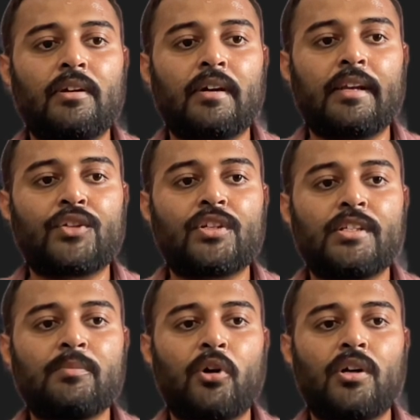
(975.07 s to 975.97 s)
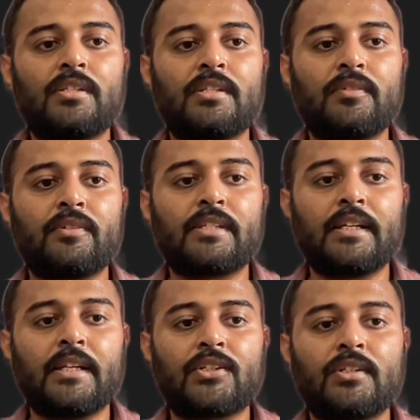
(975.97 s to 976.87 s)
connections, bot service
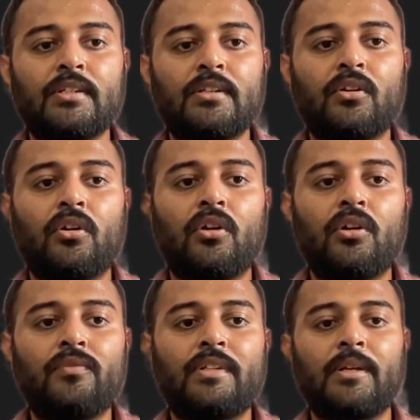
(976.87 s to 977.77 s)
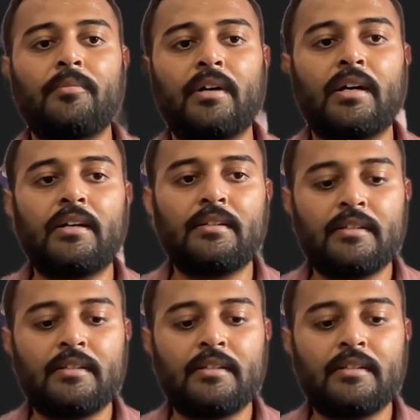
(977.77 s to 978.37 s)
connection, all of them are